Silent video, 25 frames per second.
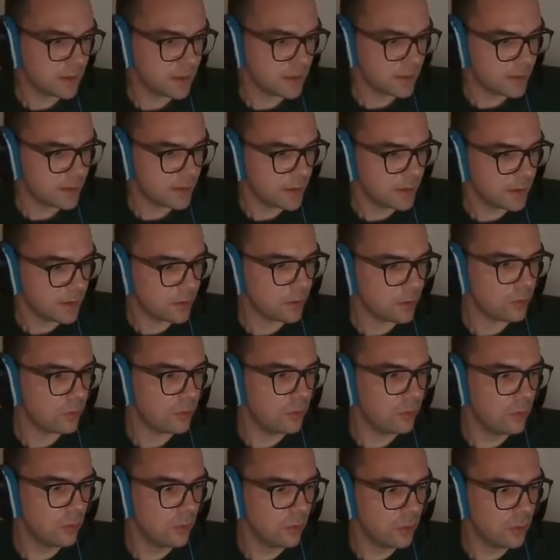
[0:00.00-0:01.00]
single
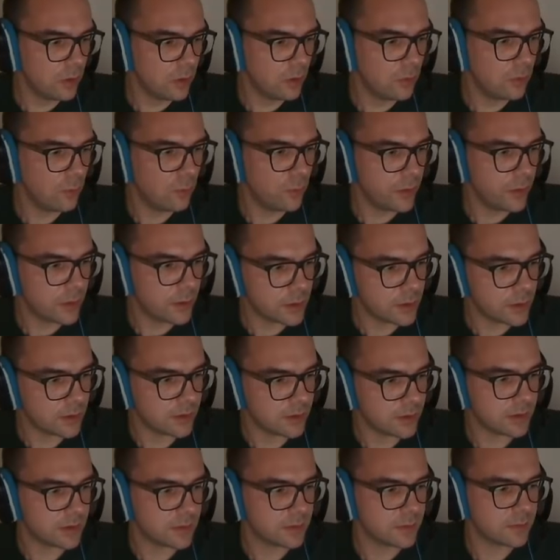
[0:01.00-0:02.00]
tool which
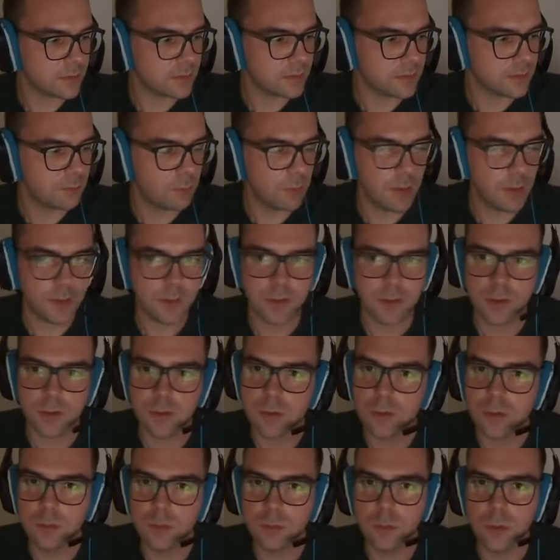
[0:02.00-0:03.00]
is split
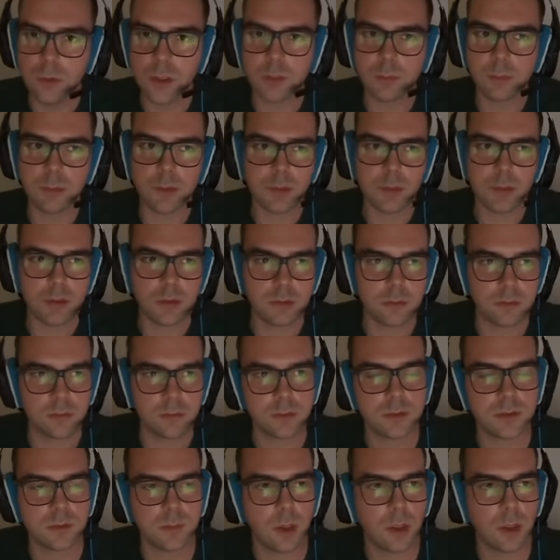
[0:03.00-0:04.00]
into multiple
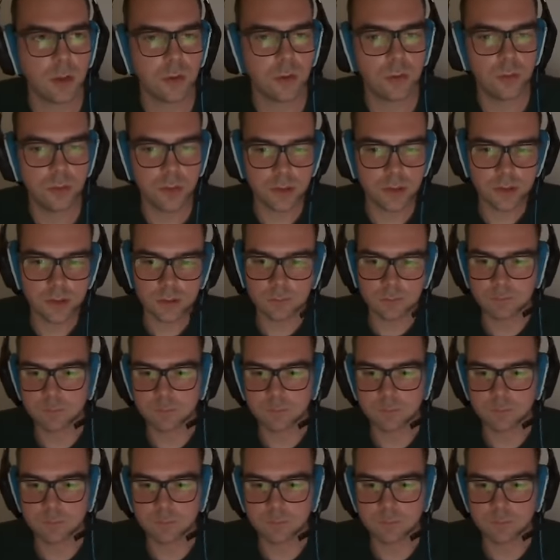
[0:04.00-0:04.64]
smaller tools.